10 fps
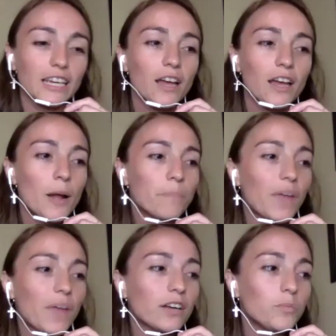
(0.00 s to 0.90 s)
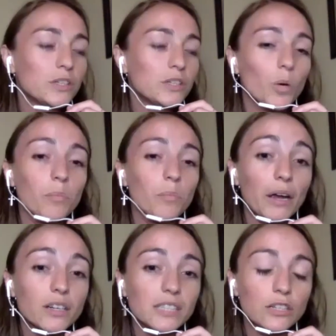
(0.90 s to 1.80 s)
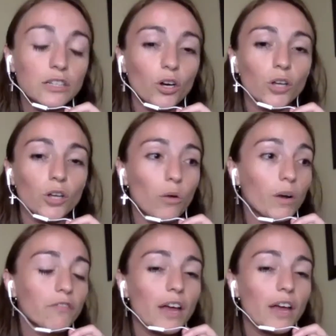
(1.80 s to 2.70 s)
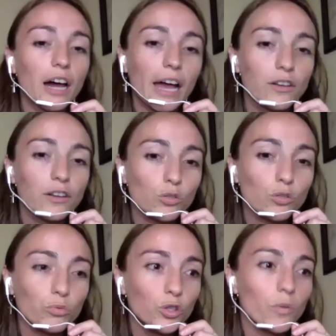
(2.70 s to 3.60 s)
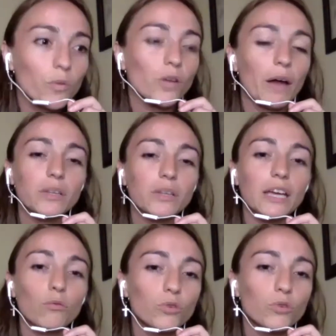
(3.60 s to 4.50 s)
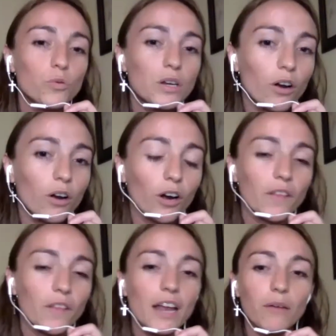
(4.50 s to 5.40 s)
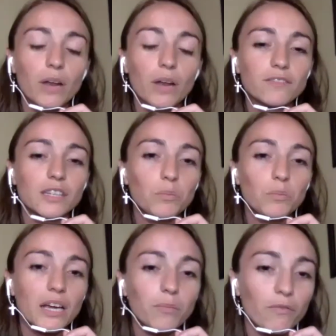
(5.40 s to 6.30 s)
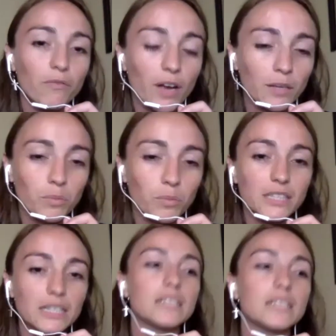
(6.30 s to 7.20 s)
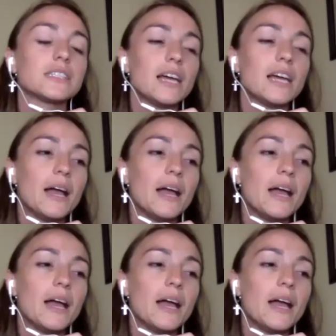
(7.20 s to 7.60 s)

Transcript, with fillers: Like, that could be so embarrassing to her. Like, what if that got out as a rumor? That would like ruin her. And then I would have to like pick up the fucking pieces.